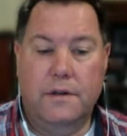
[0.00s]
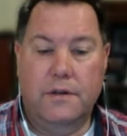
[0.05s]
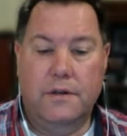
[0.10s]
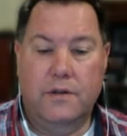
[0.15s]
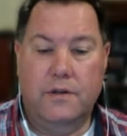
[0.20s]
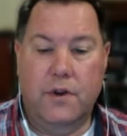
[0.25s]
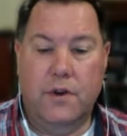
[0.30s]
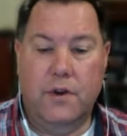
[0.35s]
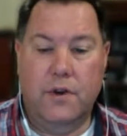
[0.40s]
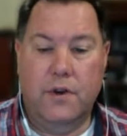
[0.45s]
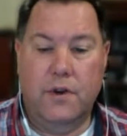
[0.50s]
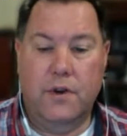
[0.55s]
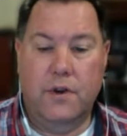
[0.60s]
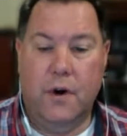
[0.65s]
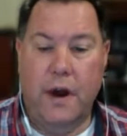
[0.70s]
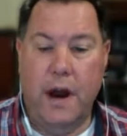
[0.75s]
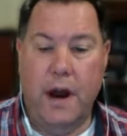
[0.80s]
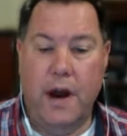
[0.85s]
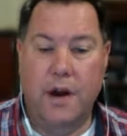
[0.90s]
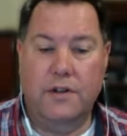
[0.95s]
So
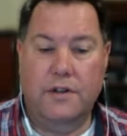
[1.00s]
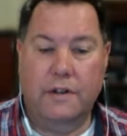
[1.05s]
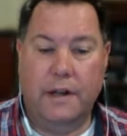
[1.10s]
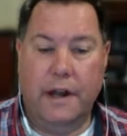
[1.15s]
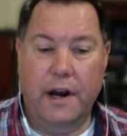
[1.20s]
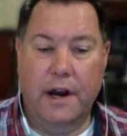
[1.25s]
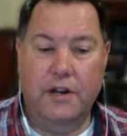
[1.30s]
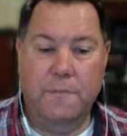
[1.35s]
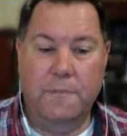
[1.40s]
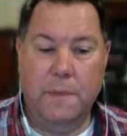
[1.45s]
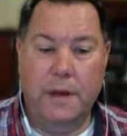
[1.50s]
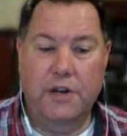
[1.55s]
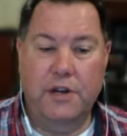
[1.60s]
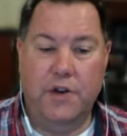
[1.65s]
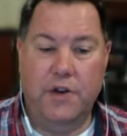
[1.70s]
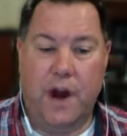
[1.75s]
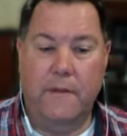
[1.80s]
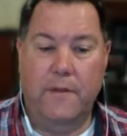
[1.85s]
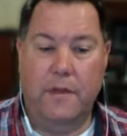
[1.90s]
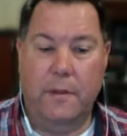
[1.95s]
here's me
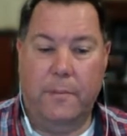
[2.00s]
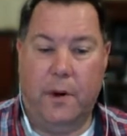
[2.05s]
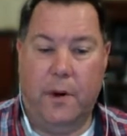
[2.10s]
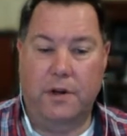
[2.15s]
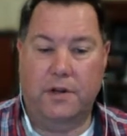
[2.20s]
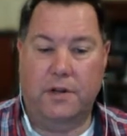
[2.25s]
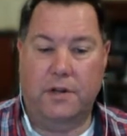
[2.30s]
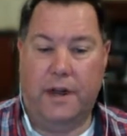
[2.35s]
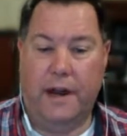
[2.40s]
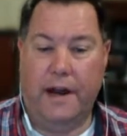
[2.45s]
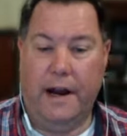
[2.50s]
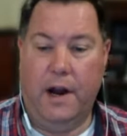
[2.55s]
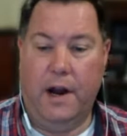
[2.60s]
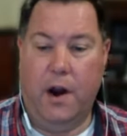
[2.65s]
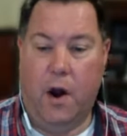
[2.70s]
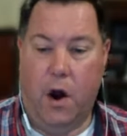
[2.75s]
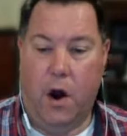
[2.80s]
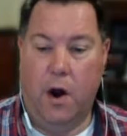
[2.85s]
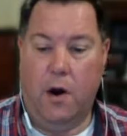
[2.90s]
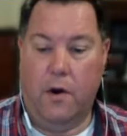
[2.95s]
driving the punchline
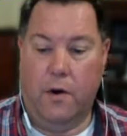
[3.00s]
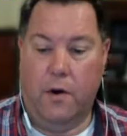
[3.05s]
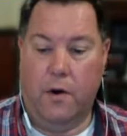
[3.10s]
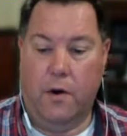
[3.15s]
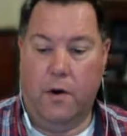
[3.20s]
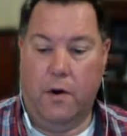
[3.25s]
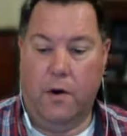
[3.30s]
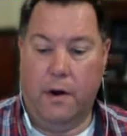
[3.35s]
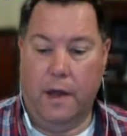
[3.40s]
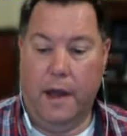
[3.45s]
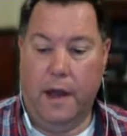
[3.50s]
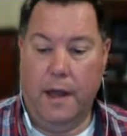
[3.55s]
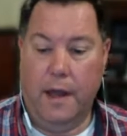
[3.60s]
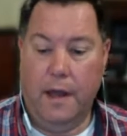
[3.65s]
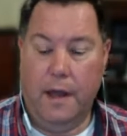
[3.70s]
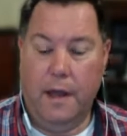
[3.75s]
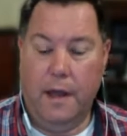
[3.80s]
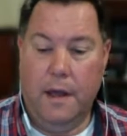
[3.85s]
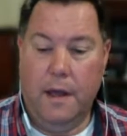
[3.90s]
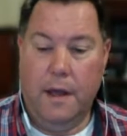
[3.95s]
in hard, okay?
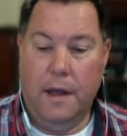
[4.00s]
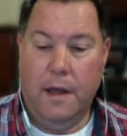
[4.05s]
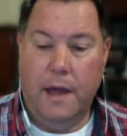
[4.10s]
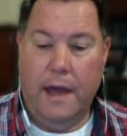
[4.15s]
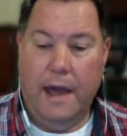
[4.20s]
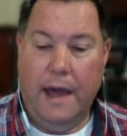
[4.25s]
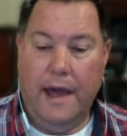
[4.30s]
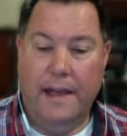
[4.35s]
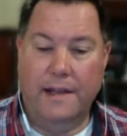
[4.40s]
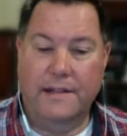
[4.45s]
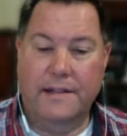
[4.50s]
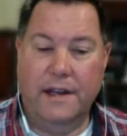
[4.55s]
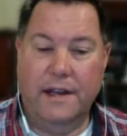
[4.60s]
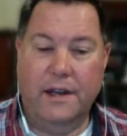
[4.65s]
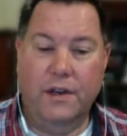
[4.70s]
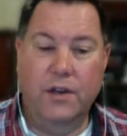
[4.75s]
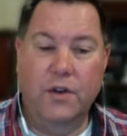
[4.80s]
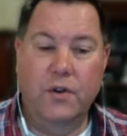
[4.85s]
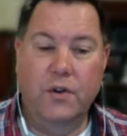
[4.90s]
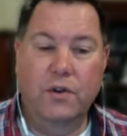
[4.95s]

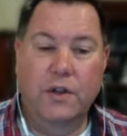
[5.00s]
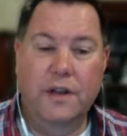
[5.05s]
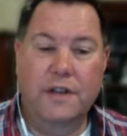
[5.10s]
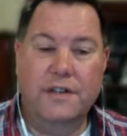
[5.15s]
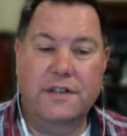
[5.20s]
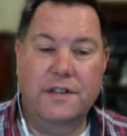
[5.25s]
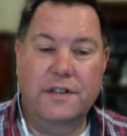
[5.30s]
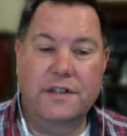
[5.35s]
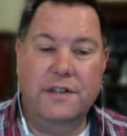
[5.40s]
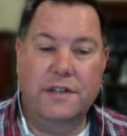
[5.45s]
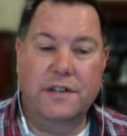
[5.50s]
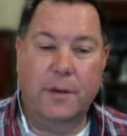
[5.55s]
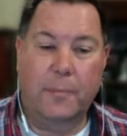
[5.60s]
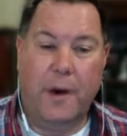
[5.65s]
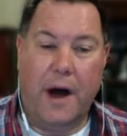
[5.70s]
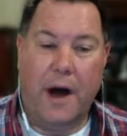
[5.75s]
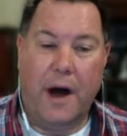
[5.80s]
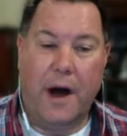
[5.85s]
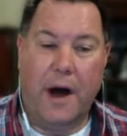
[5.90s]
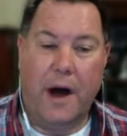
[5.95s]
Until you listen to the
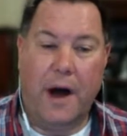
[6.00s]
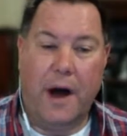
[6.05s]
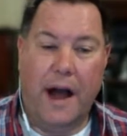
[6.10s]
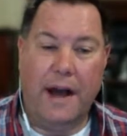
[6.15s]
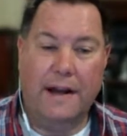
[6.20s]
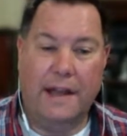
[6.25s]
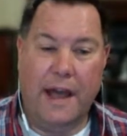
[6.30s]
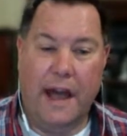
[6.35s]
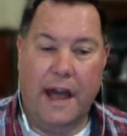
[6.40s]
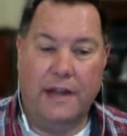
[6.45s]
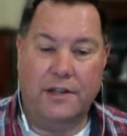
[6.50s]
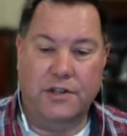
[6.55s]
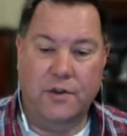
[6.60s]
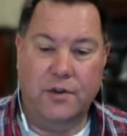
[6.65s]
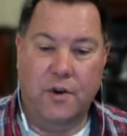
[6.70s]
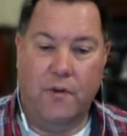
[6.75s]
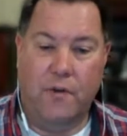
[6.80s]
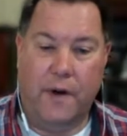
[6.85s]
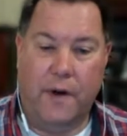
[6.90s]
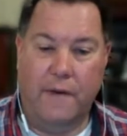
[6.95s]
podcast
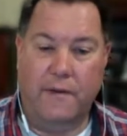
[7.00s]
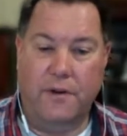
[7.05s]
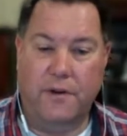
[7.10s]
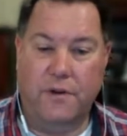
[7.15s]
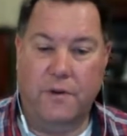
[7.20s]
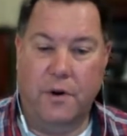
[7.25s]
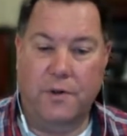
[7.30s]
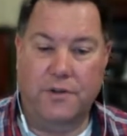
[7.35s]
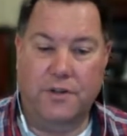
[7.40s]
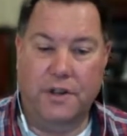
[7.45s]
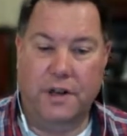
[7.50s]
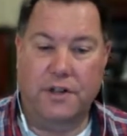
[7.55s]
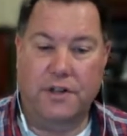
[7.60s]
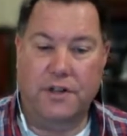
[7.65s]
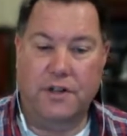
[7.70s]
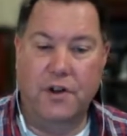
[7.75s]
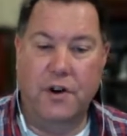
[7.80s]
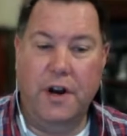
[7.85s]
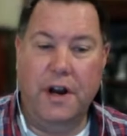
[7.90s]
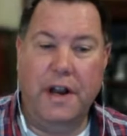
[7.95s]
205 or
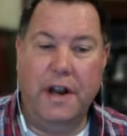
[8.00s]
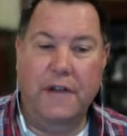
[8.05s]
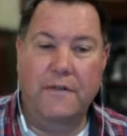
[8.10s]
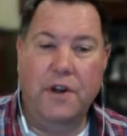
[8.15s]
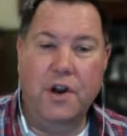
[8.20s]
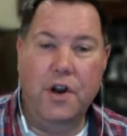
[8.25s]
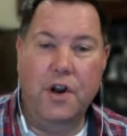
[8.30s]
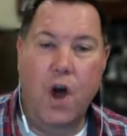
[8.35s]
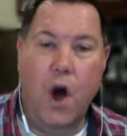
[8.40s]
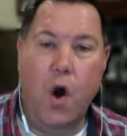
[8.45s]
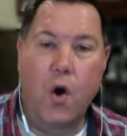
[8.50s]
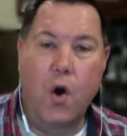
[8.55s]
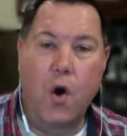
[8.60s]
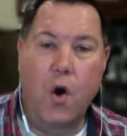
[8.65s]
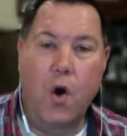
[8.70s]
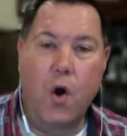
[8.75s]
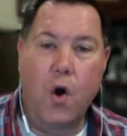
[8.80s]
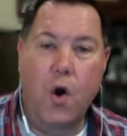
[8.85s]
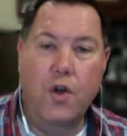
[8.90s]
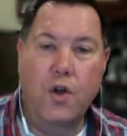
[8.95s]
206, you didn't even know
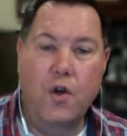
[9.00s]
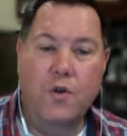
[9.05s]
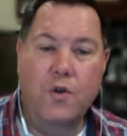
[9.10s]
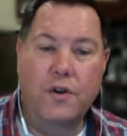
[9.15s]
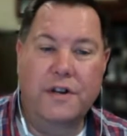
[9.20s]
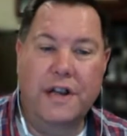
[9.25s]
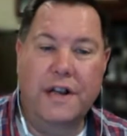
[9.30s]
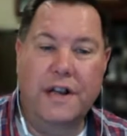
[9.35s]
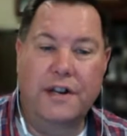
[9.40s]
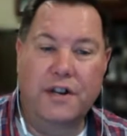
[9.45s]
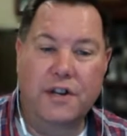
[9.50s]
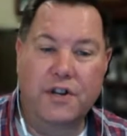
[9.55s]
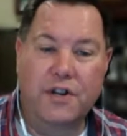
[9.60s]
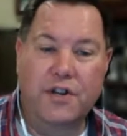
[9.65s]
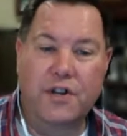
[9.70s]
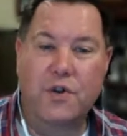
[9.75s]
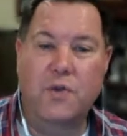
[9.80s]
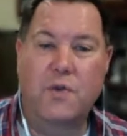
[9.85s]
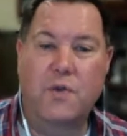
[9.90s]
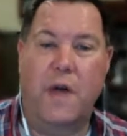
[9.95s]
you didn't
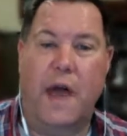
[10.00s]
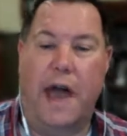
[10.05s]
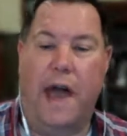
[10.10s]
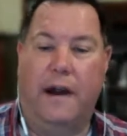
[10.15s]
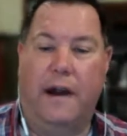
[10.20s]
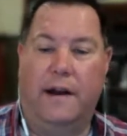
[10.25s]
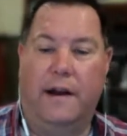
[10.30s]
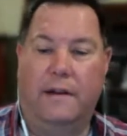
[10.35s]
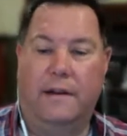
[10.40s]
do that.